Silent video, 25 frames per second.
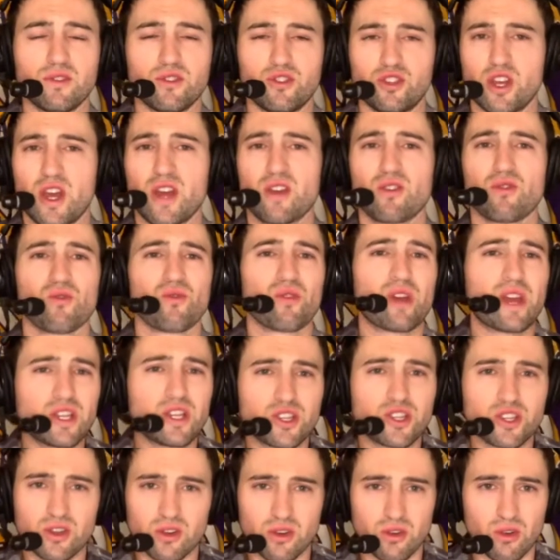
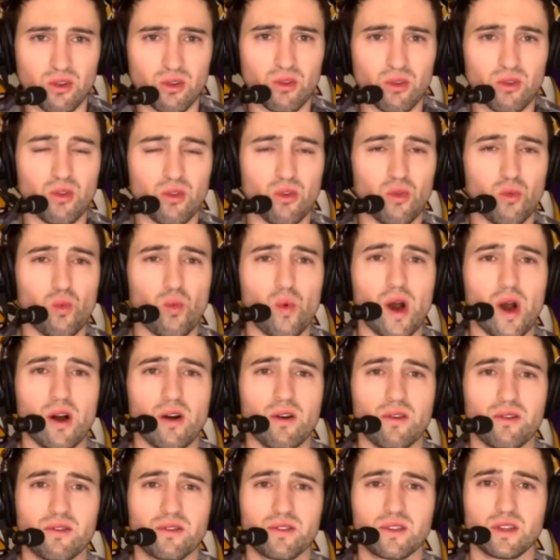generational
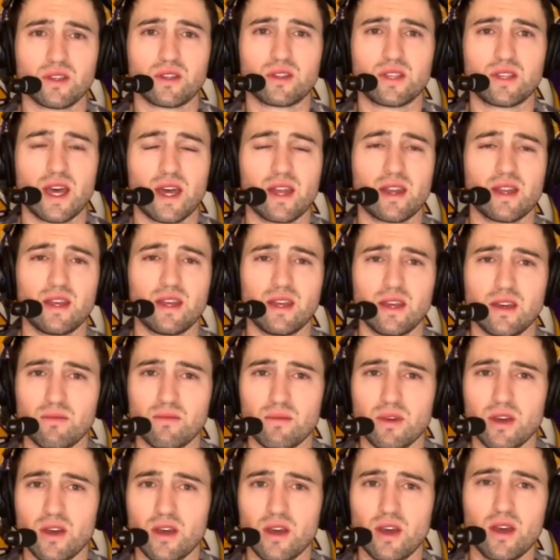wealth to set
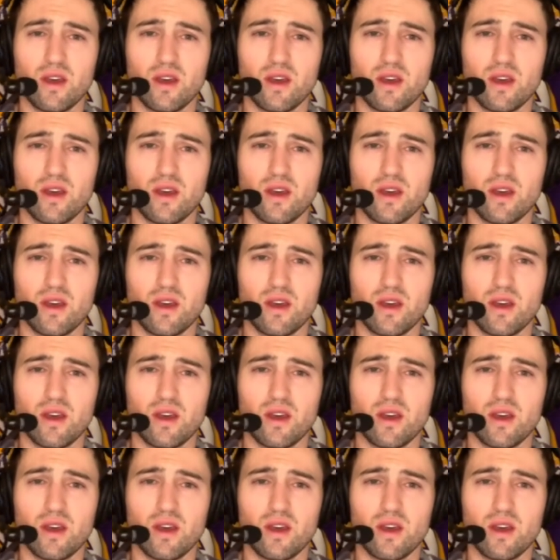him